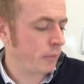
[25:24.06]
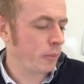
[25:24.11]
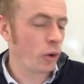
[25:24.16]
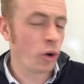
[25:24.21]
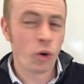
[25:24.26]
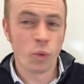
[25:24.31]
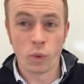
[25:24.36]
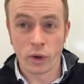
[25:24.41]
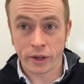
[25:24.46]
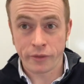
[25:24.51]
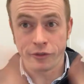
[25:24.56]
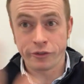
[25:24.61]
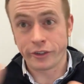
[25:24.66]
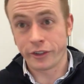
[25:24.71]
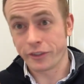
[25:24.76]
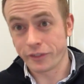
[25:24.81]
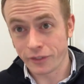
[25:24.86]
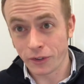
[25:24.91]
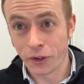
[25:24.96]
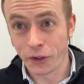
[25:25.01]
or
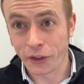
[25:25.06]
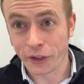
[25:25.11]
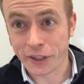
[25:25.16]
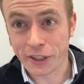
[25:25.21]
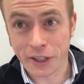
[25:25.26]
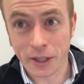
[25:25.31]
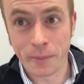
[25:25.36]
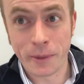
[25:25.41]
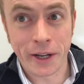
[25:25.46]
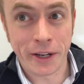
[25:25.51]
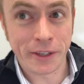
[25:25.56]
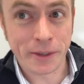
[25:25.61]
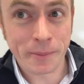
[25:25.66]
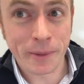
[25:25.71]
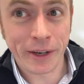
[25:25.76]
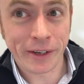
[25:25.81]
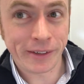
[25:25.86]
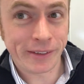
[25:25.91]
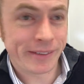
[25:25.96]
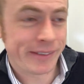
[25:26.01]
whatever other kama you
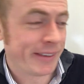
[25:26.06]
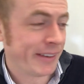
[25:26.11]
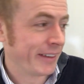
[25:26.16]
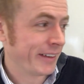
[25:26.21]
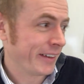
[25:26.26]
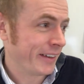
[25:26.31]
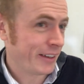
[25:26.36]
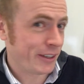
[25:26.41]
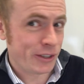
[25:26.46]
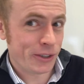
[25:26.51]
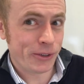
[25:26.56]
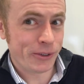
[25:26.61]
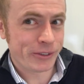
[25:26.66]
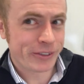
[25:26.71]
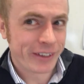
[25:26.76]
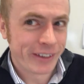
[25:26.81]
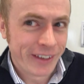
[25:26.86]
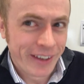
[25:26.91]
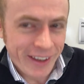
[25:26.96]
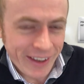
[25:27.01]
might
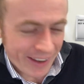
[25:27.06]
use.